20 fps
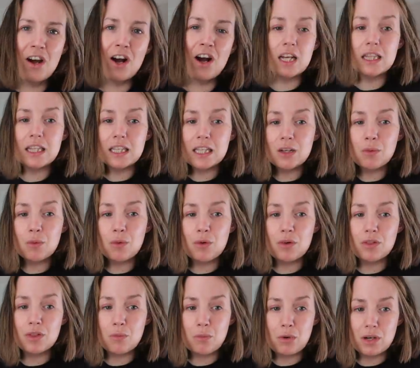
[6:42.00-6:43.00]
I think we're
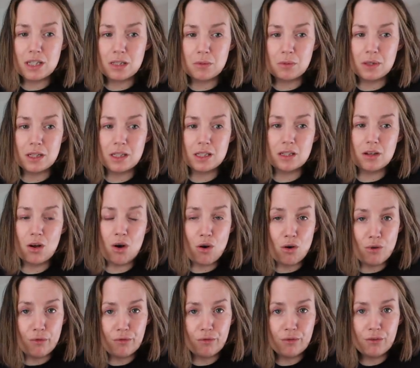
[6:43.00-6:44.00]
on the precipice
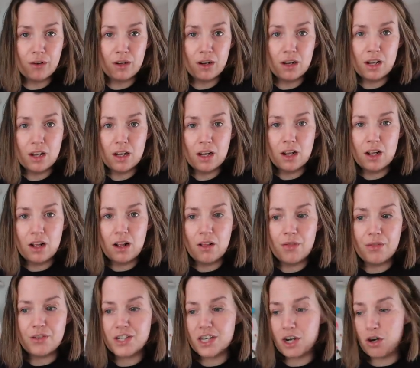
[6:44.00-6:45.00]
of
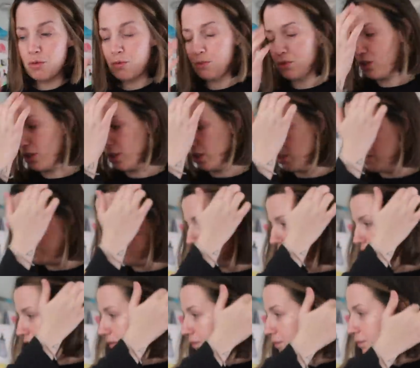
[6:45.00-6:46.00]
the terrible
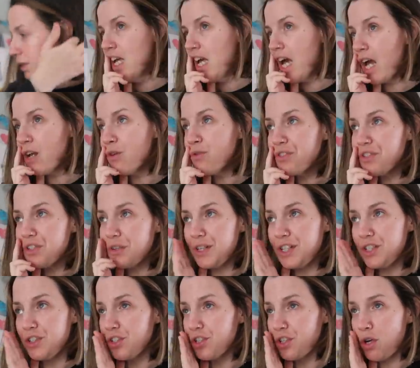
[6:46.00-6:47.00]
twos. And also
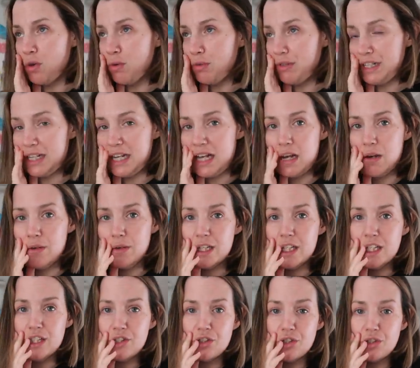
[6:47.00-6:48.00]
he's just older now and
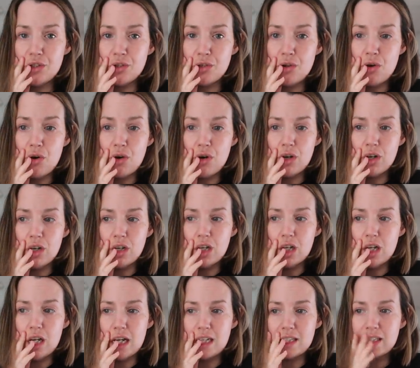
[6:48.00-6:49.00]
he's just not
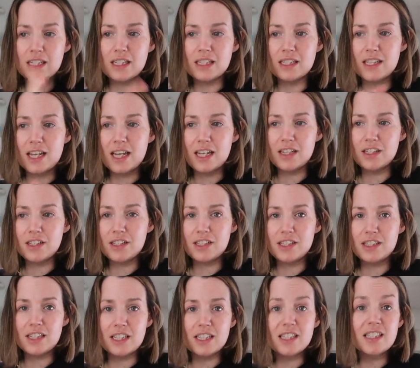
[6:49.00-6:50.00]
as content to
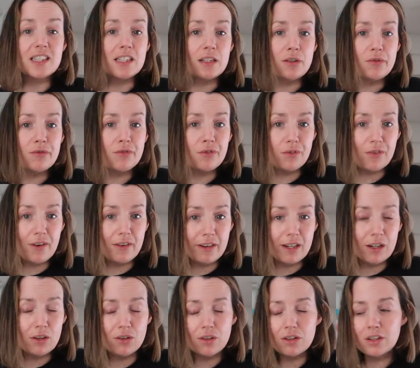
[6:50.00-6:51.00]
sit still for very
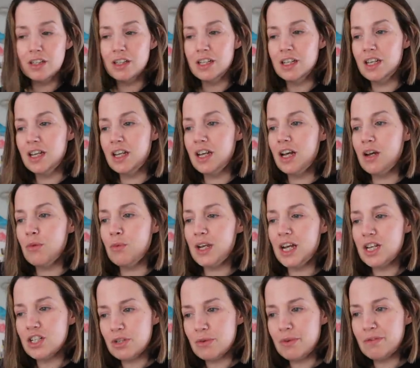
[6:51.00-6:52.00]
long. We
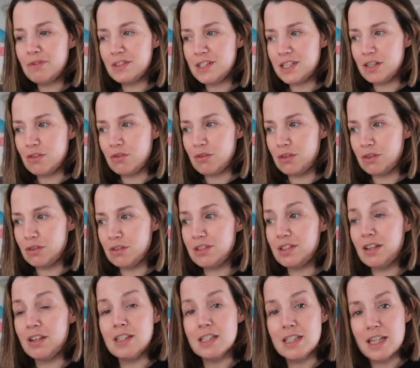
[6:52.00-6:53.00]
actually went for dinner on
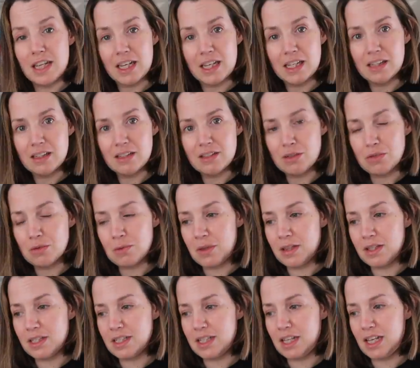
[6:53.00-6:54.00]
Sunday because it was
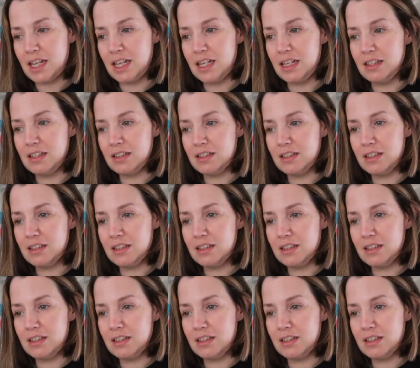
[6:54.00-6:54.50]
Mother's Day